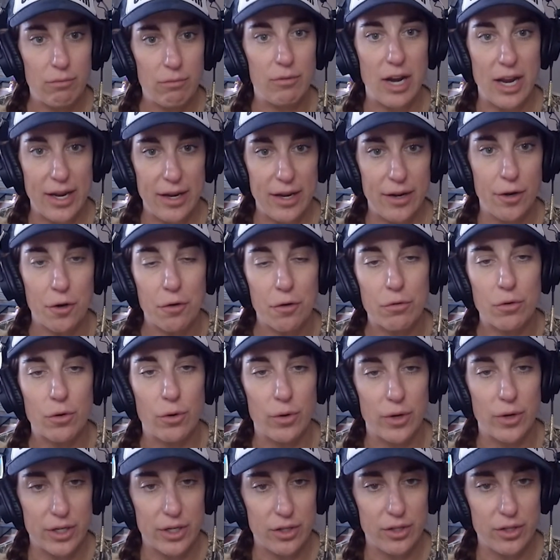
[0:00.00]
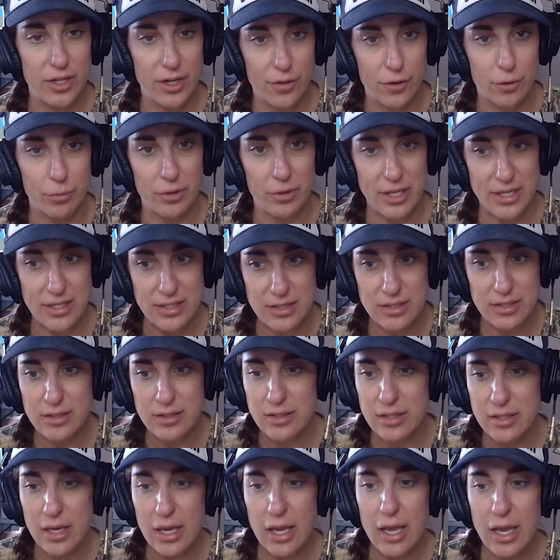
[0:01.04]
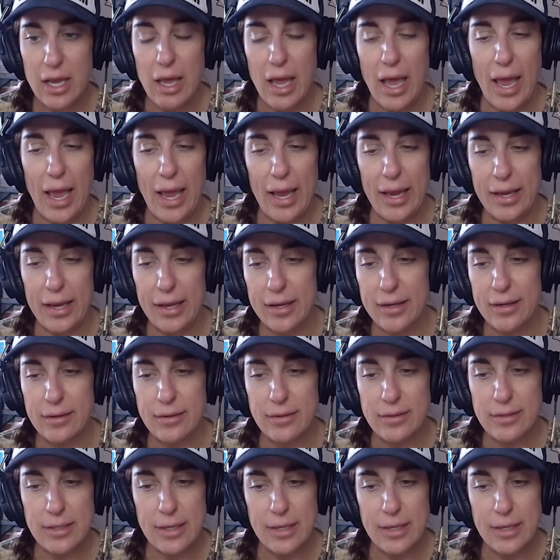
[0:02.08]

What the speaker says: right, over oil and other places. And